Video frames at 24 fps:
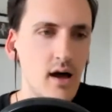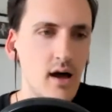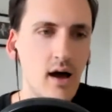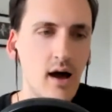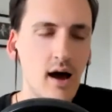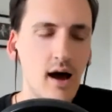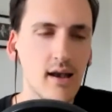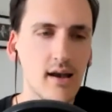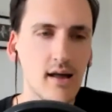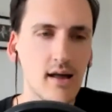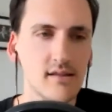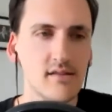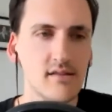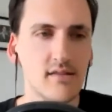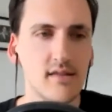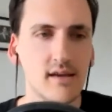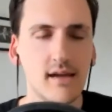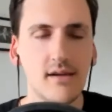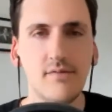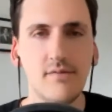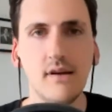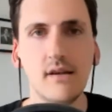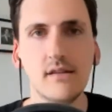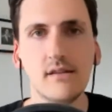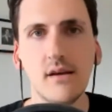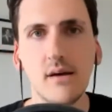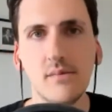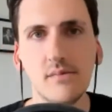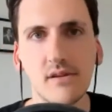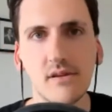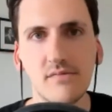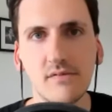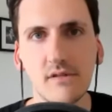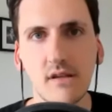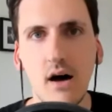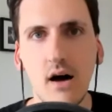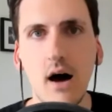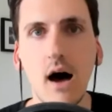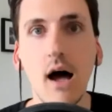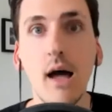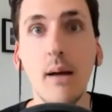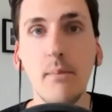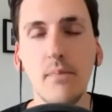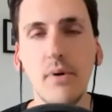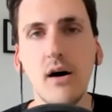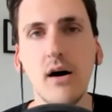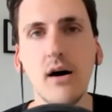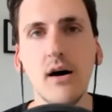I like to think of it in terms of
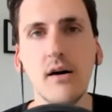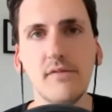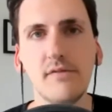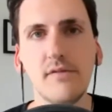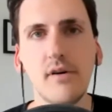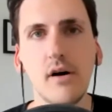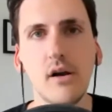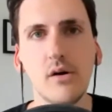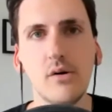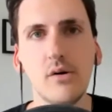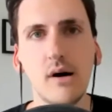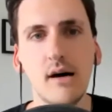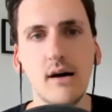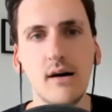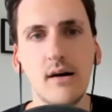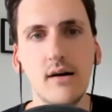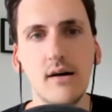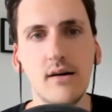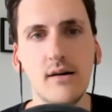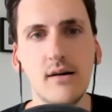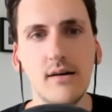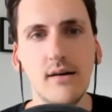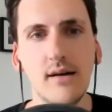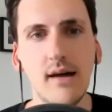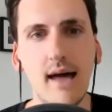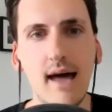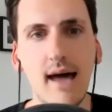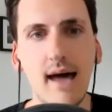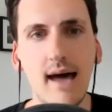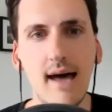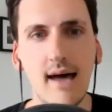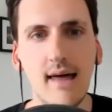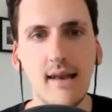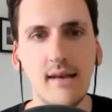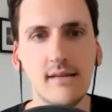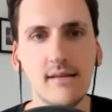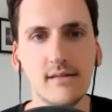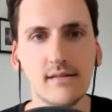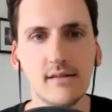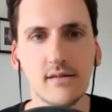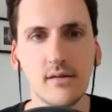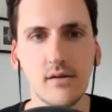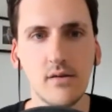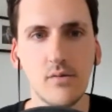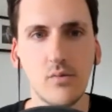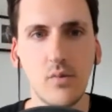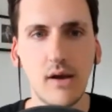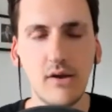time per follower. And
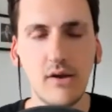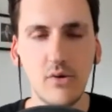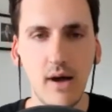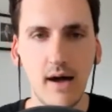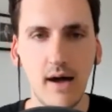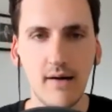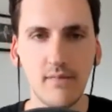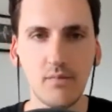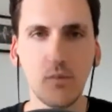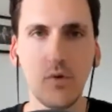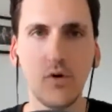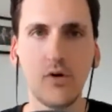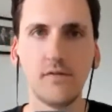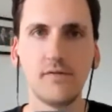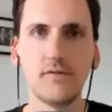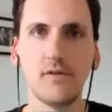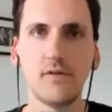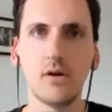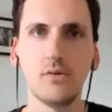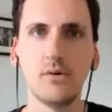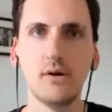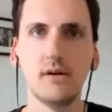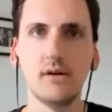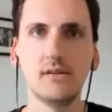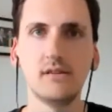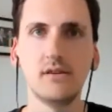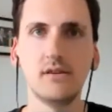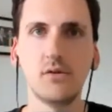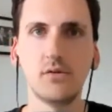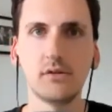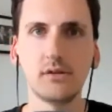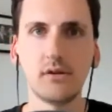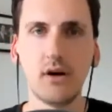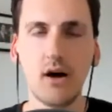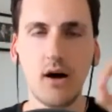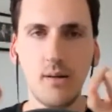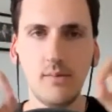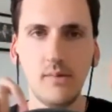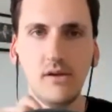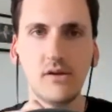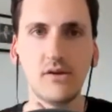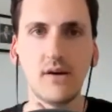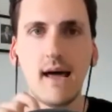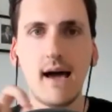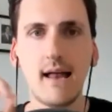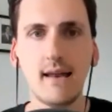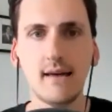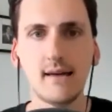when you have more followers, your time you
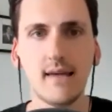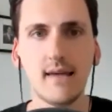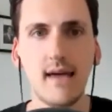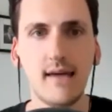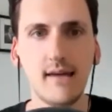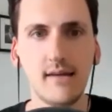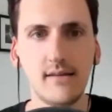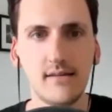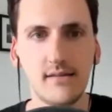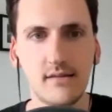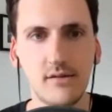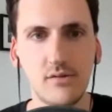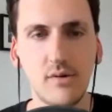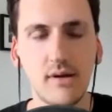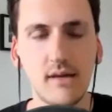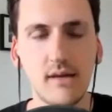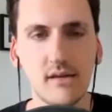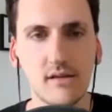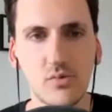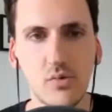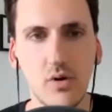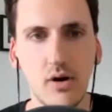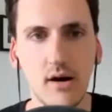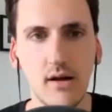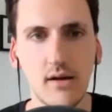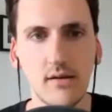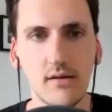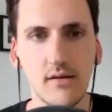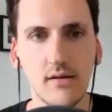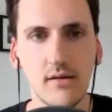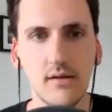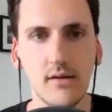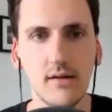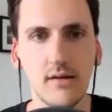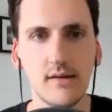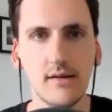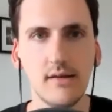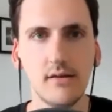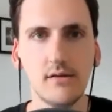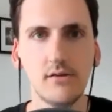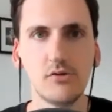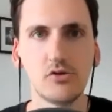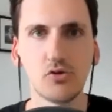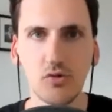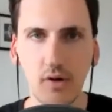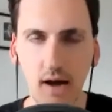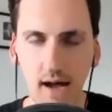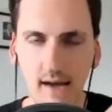can allocate to each one
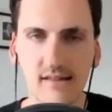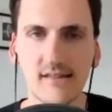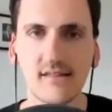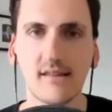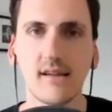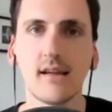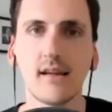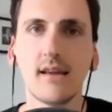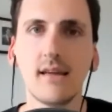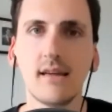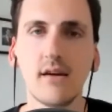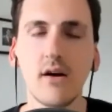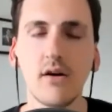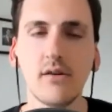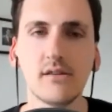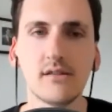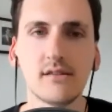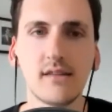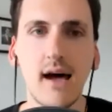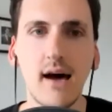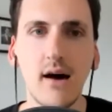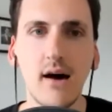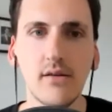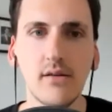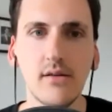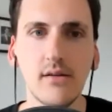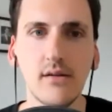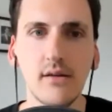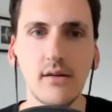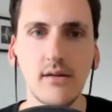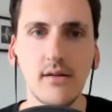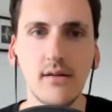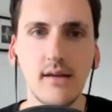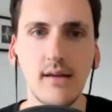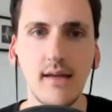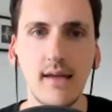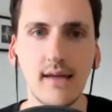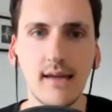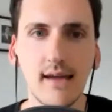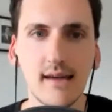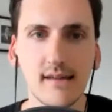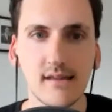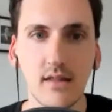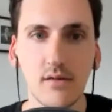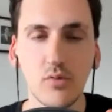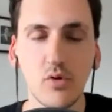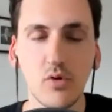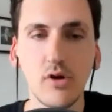drastically goes down. It
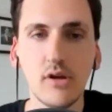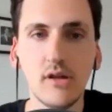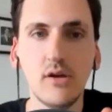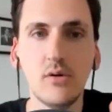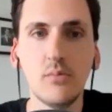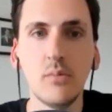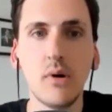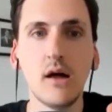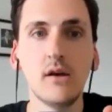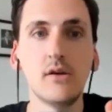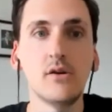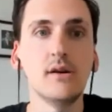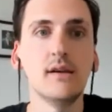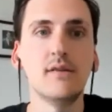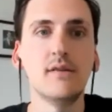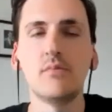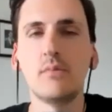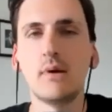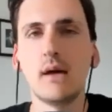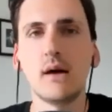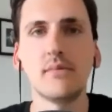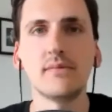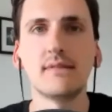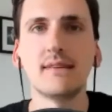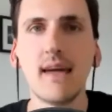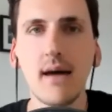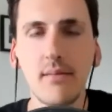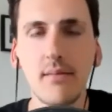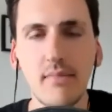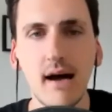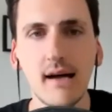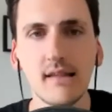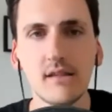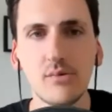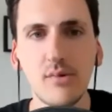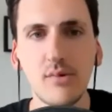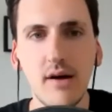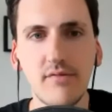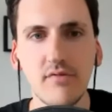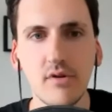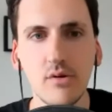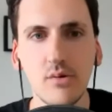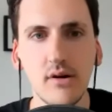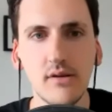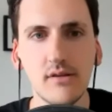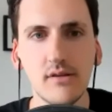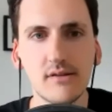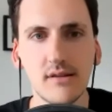gets to the point you might not even be able to get back to
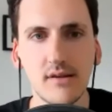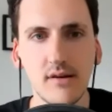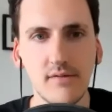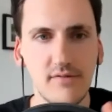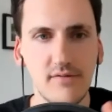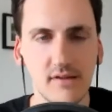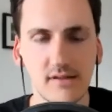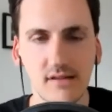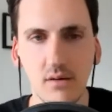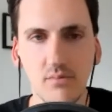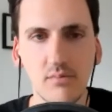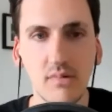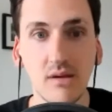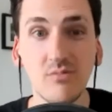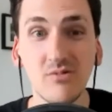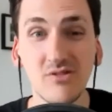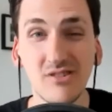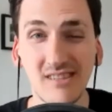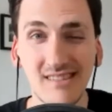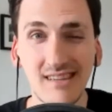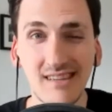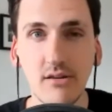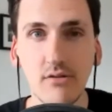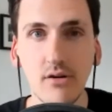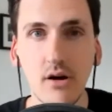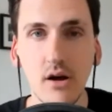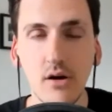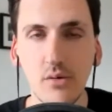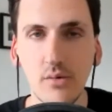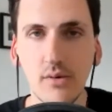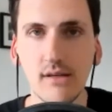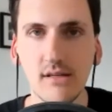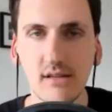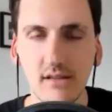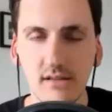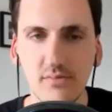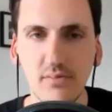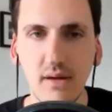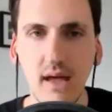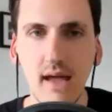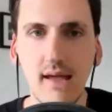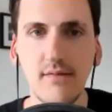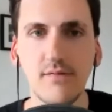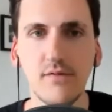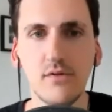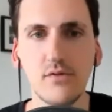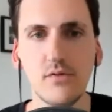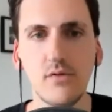everyone. So for some people, it's zero, which is
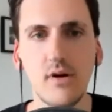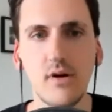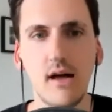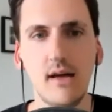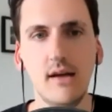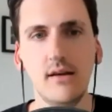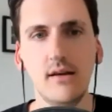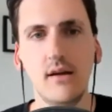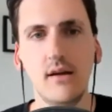painful, right?